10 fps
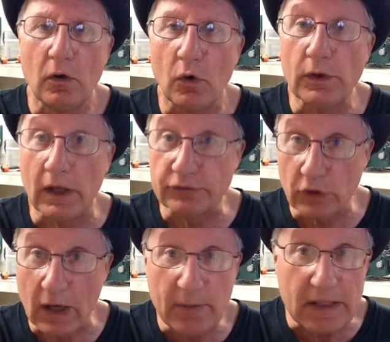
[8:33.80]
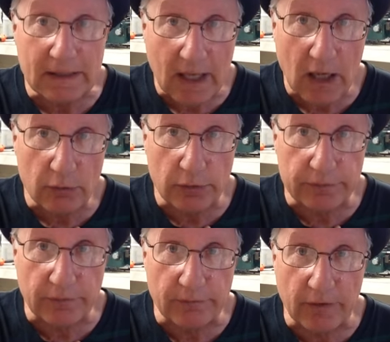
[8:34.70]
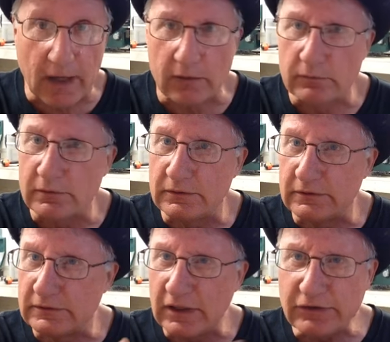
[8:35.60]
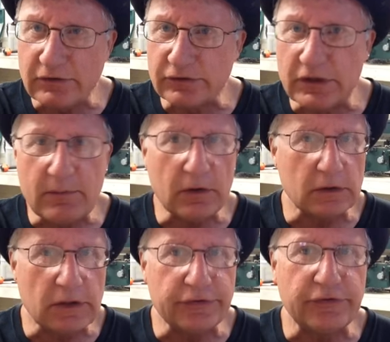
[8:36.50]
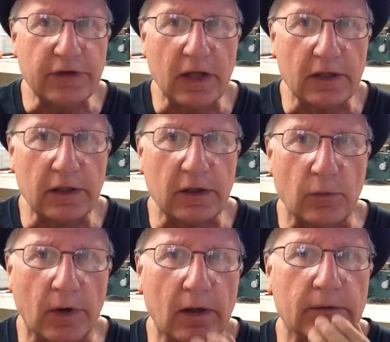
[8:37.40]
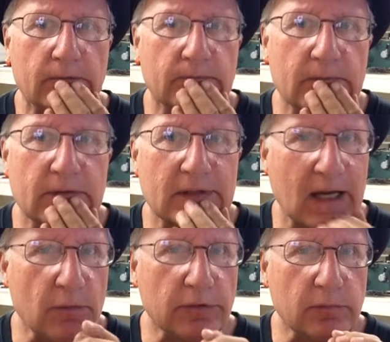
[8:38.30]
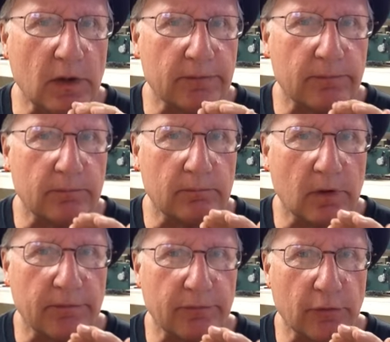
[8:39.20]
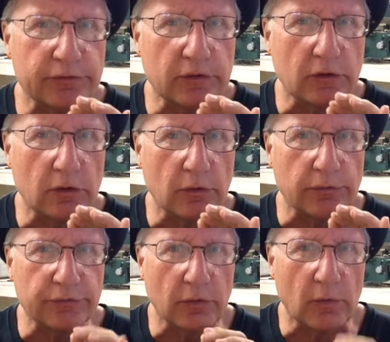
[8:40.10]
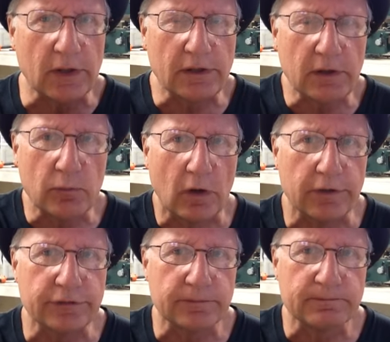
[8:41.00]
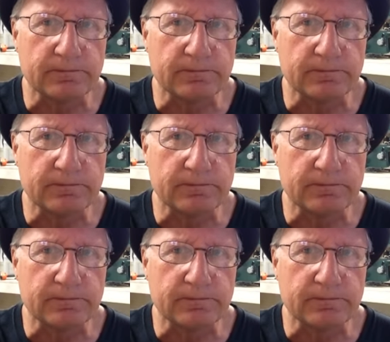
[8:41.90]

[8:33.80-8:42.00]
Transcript: okay, so how many calories from fat? Doesn't seem to list that anywhere. That was my first clue. So what I did was,